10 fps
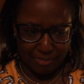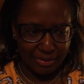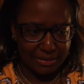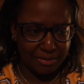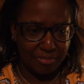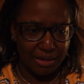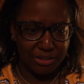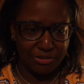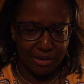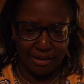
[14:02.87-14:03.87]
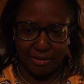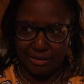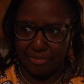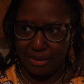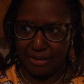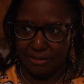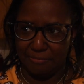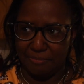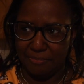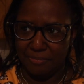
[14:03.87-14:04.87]
it's a mixed drink I just made.
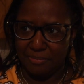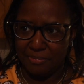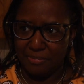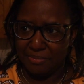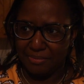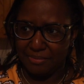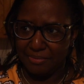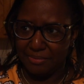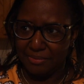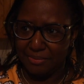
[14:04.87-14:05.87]
Oh. Yeah.